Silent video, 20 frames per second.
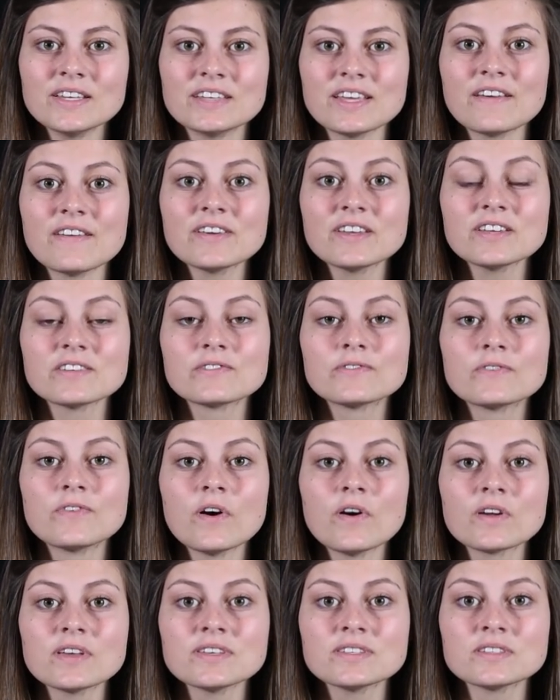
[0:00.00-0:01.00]
David has
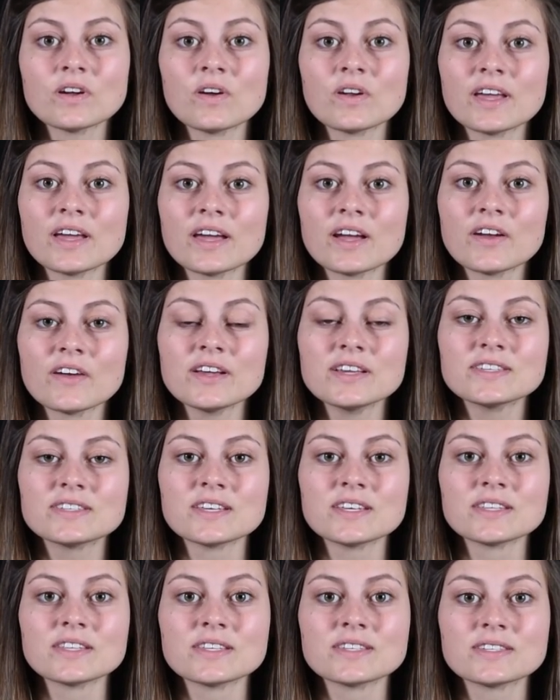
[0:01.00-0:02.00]
focused on
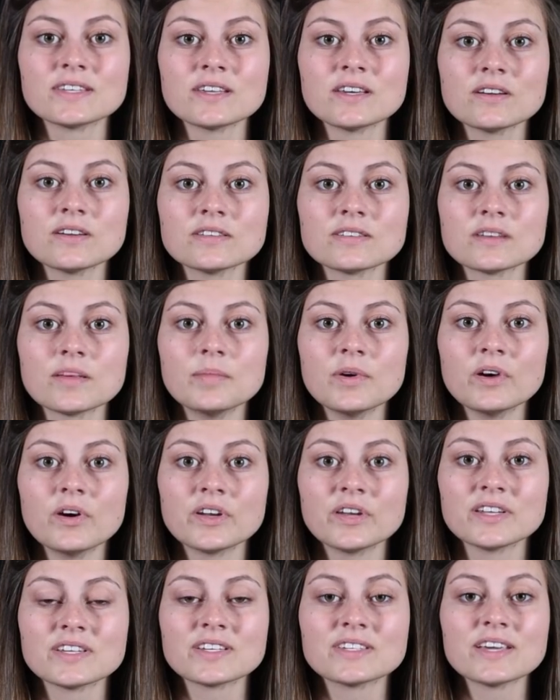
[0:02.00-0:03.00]
increasing the center's
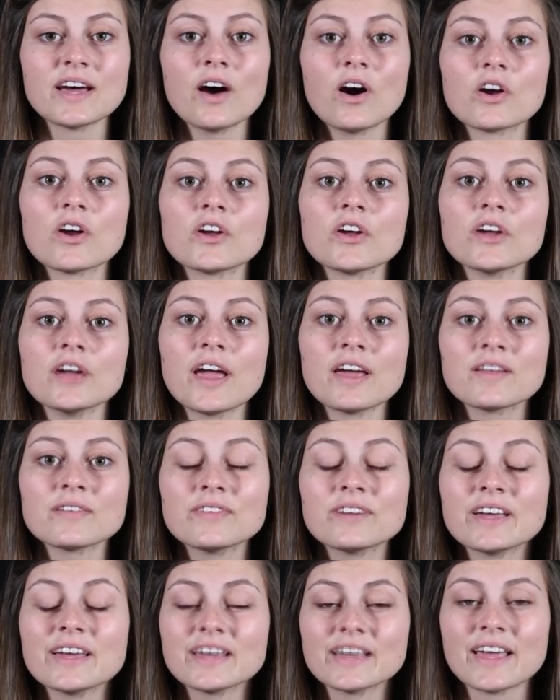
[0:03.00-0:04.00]
ability to tell
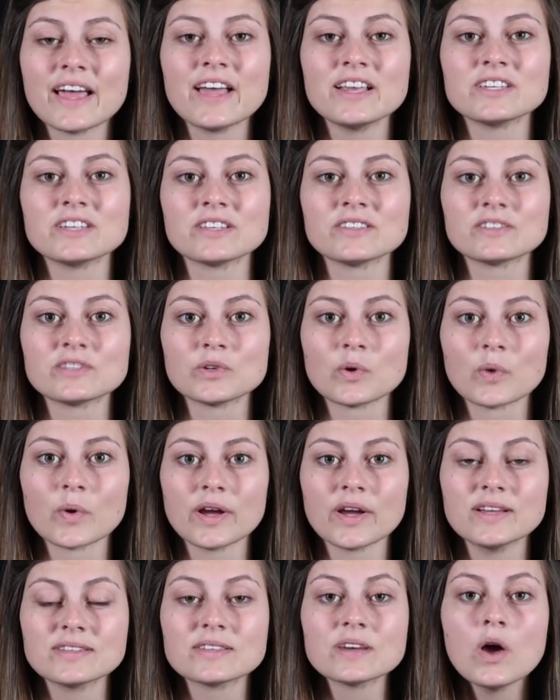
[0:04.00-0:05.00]
creatively engaging
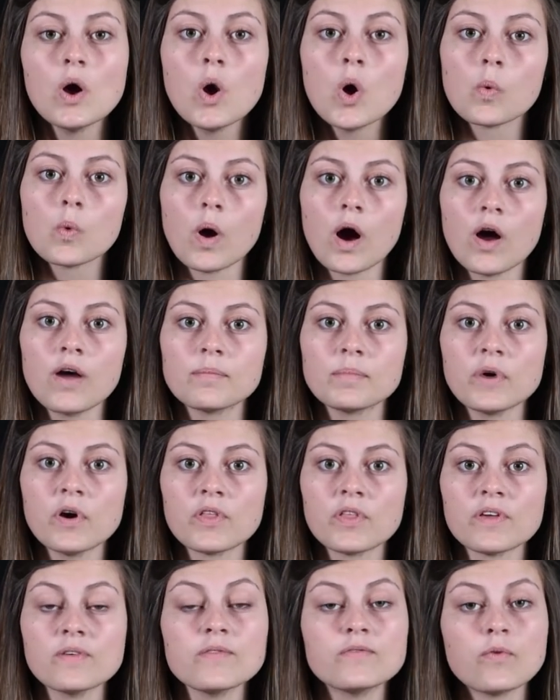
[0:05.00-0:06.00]
stories while
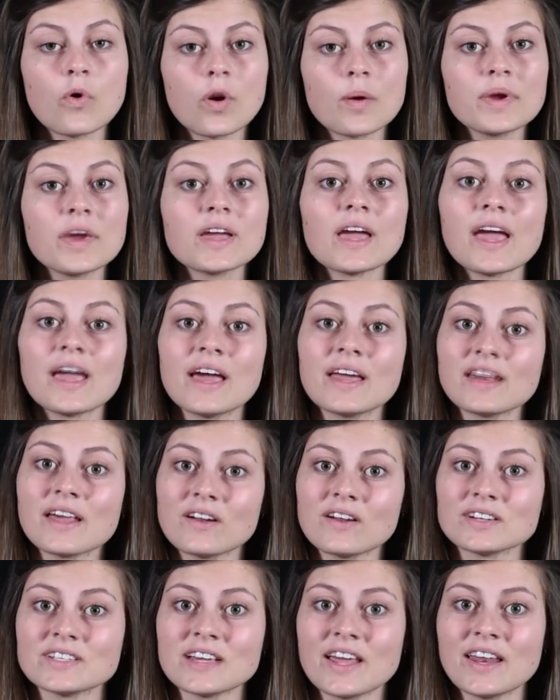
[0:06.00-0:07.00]
both informing and
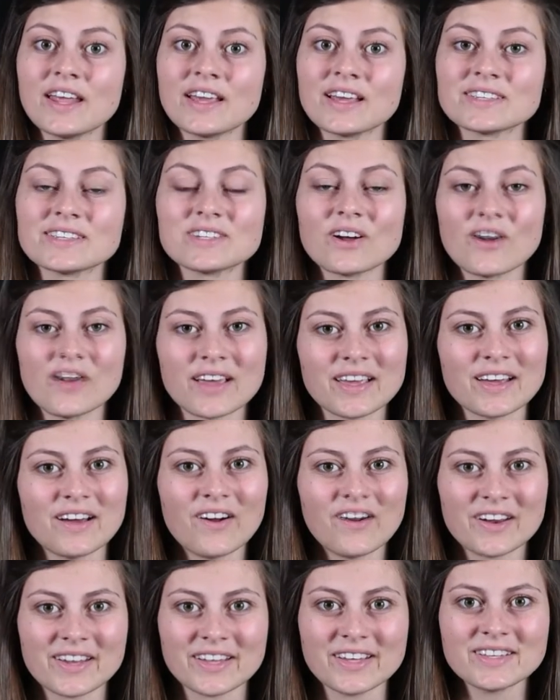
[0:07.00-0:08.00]
entertaining its target
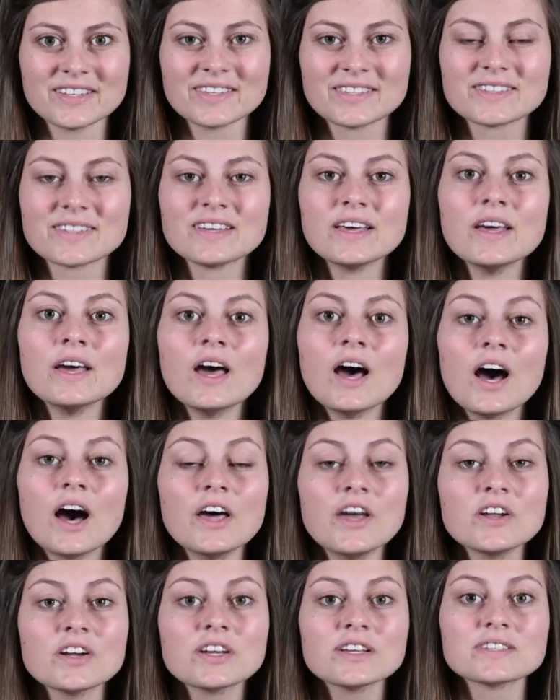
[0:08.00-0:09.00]
audience.
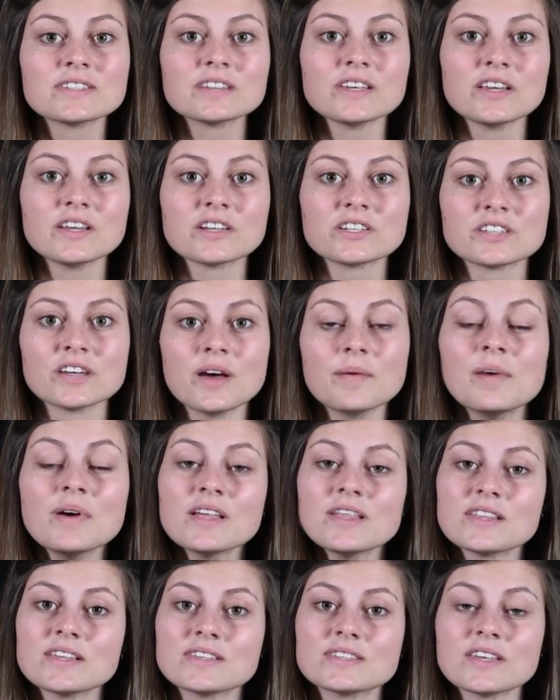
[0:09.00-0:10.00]
Under his leadership,
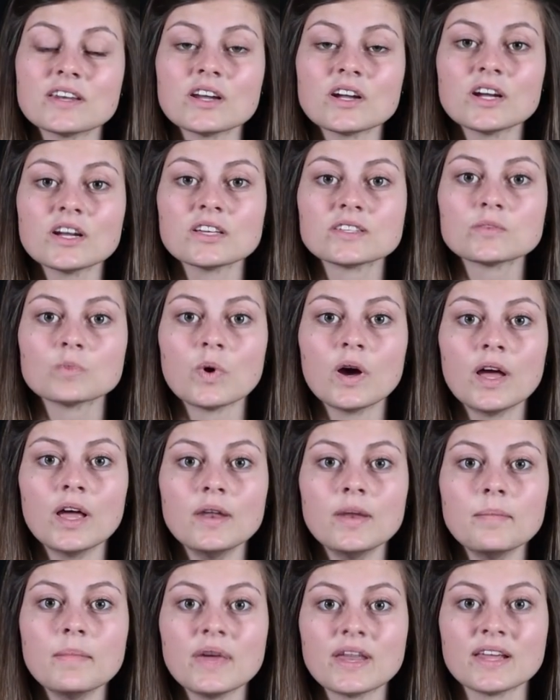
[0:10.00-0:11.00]
the center has
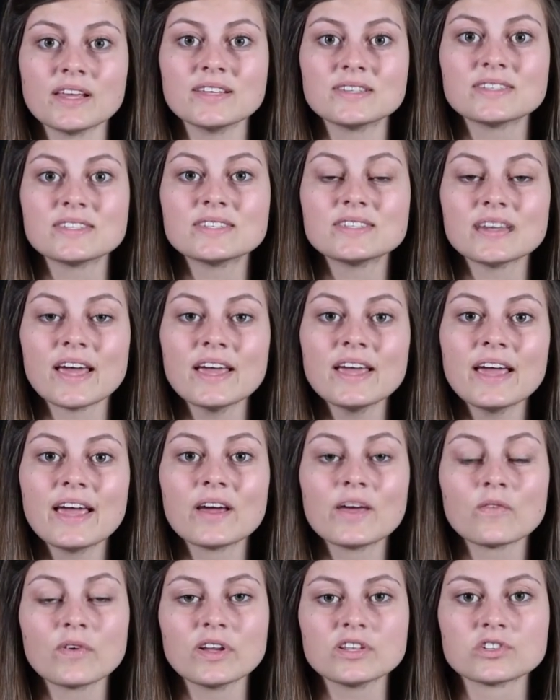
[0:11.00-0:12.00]
won many state
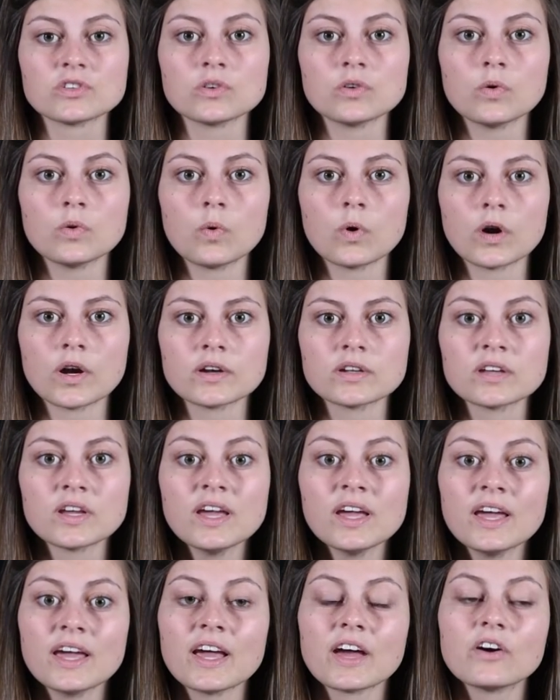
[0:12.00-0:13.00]
and regional awards,
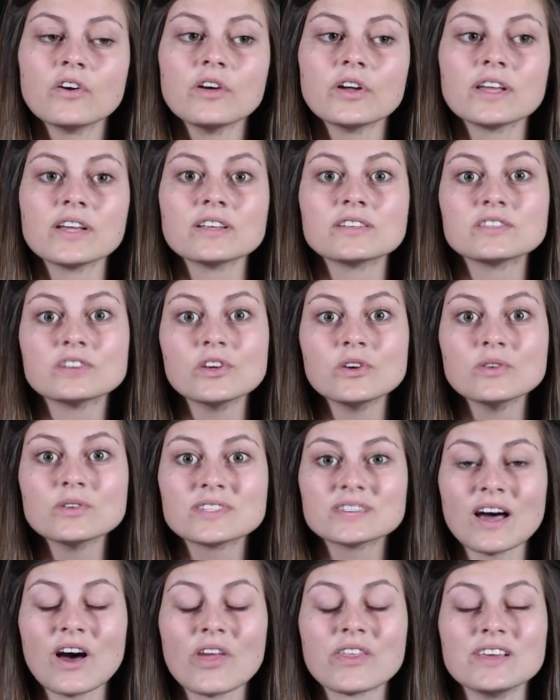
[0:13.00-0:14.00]
including two
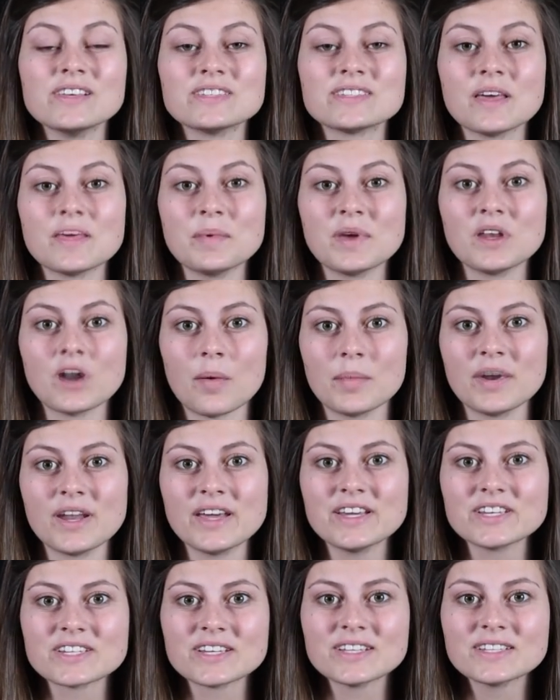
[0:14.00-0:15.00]
Southeast Emmy
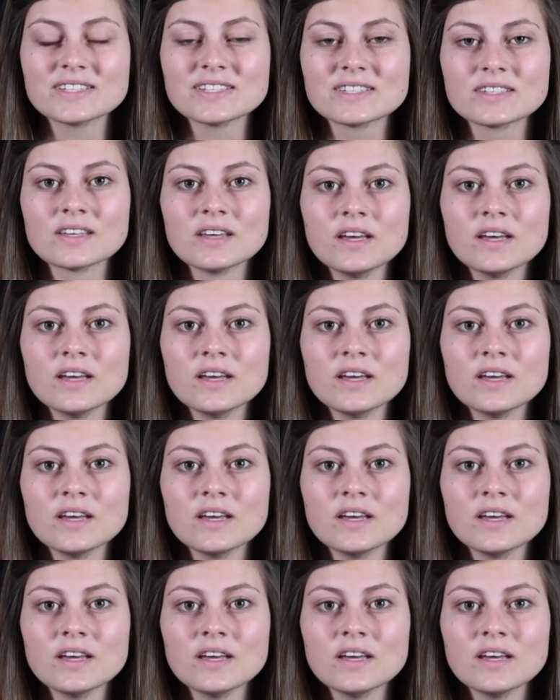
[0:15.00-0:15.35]
nominations.